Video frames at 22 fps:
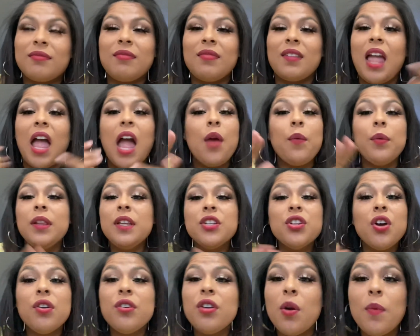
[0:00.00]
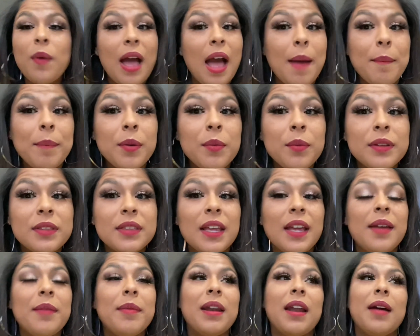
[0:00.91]
I really don't know what happened with
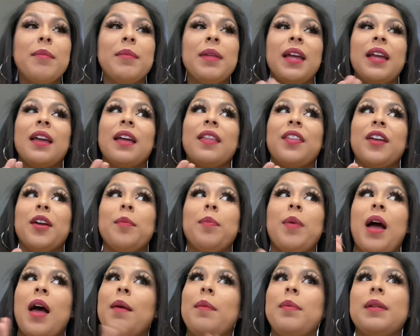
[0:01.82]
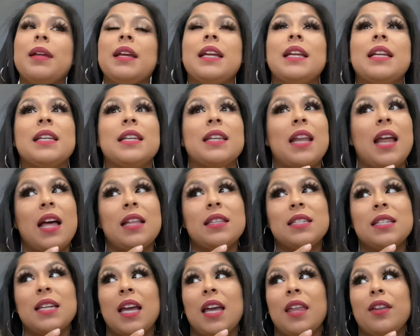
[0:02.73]
them, and I'm like, they're probably not
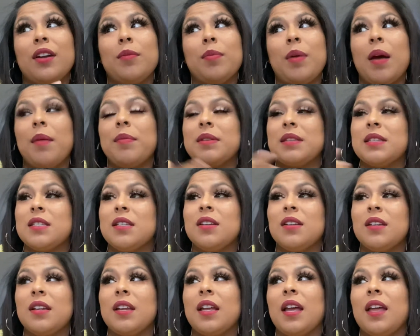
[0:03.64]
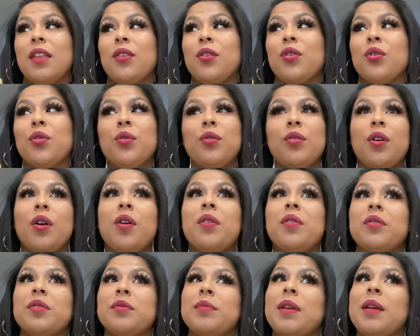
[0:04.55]
together, probably still together. Who
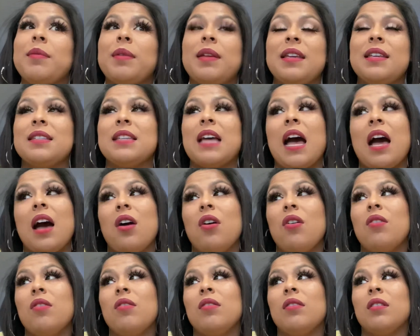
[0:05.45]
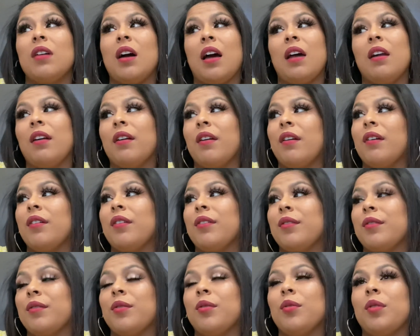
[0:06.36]
knows? Maybe he's out. I don't
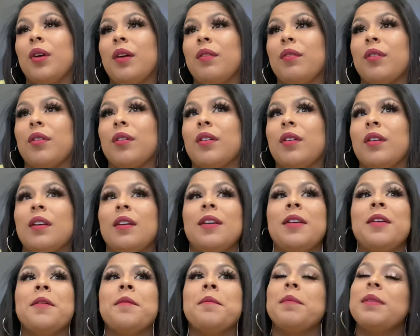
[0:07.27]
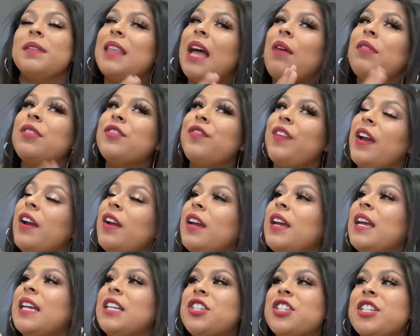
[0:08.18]
know. Whoever. But that was
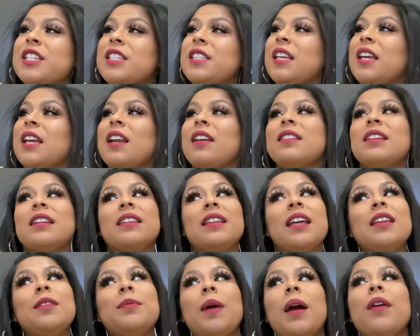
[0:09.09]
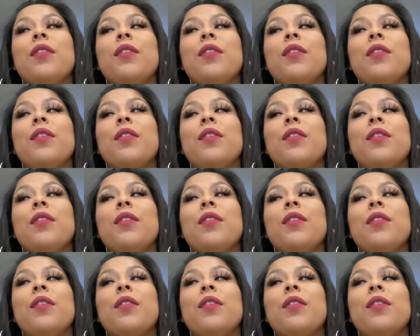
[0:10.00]
very interesting, and I was like, that's probably